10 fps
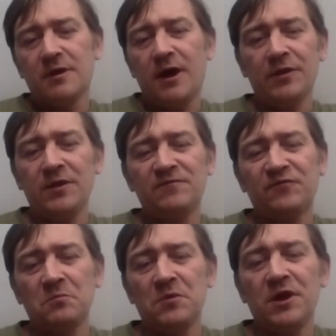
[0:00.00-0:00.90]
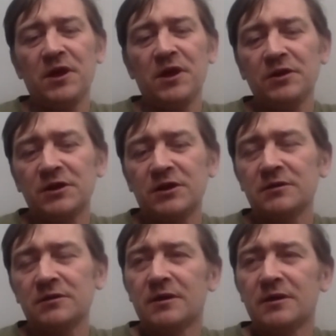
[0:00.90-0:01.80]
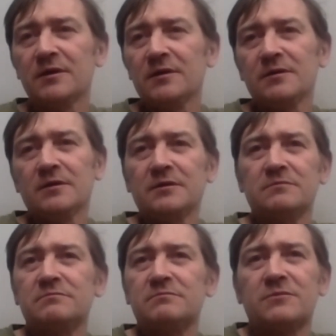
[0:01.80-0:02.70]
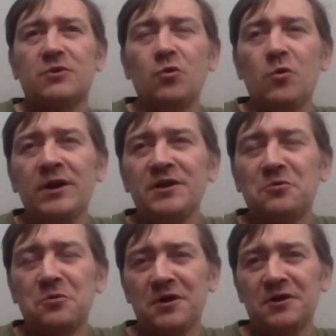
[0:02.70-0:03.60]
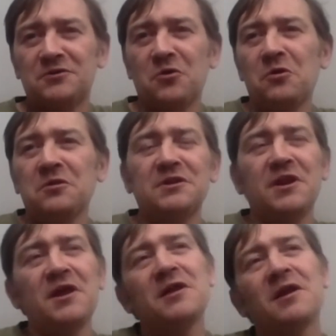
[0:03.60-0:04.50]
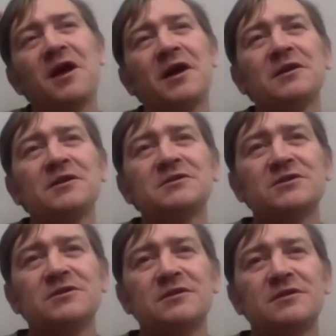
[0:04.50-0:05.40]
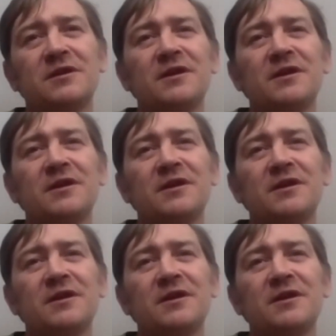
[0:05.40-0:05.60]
And then from there, you can go anywhere to all the little islands. And